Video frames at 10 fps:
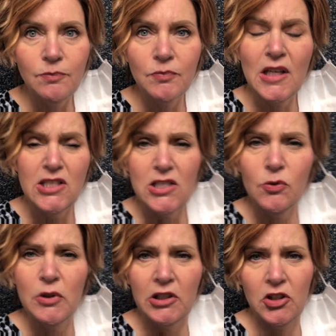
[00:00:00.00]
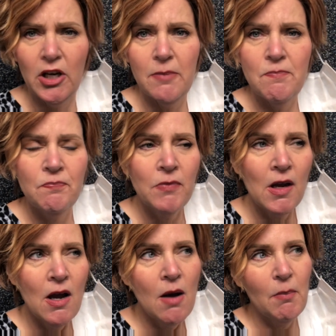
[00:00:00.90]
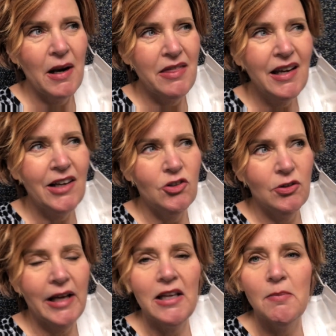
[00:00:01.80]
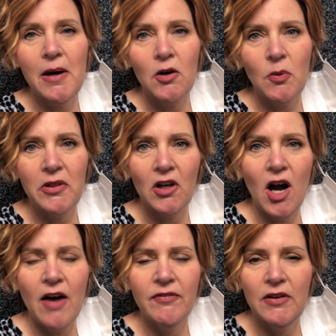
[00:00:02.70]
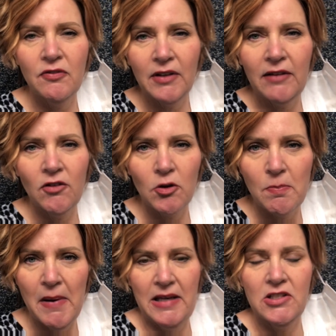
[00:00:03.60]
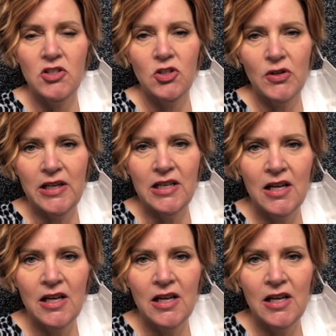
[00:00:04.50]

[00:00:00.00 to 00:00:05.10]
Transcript: It's still really good, but I think I do like it better with a coffee flavored base to it.